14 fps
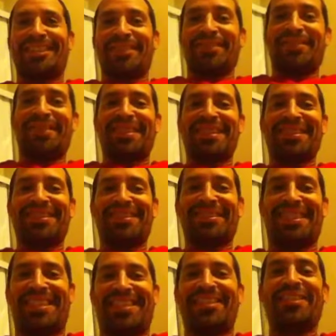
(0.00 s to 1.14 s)
So pretty soon
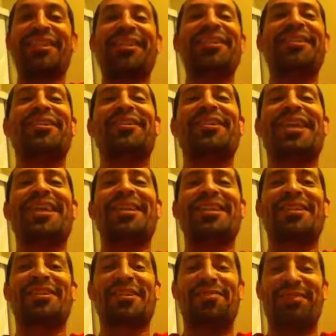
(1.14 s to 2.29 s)
you're gonna know Kenneth
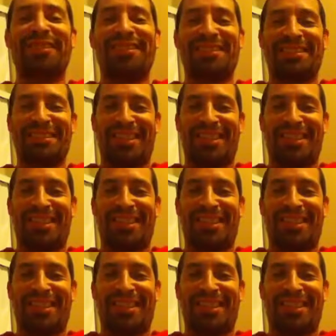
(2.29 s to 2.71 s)
Copeland's